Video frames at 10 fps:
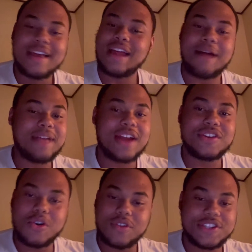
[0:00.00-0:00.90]
I'm not
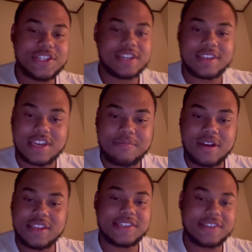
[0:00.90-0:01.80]
doing this shit again, man.
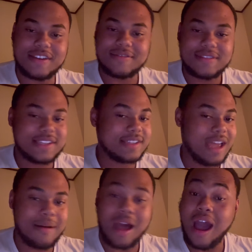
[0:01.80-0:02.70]
This is it.
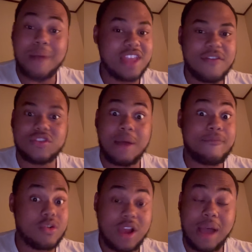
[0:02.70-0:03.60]
I'm
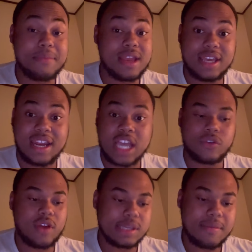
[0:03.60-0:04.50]
being dead ass for
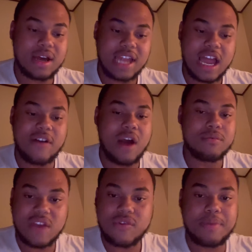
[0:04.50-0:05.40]
the rest of my life. I'm
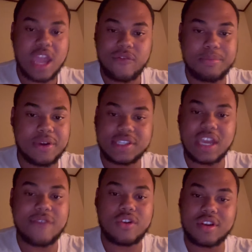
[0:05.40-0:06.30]
never paying for pussy
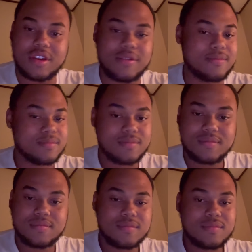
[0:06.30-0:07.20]
ever again.
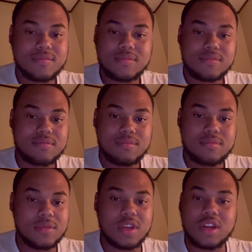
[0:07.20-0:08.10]

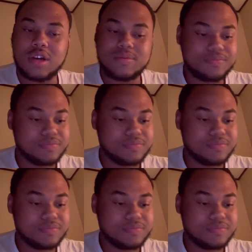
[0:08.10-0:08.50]
You know.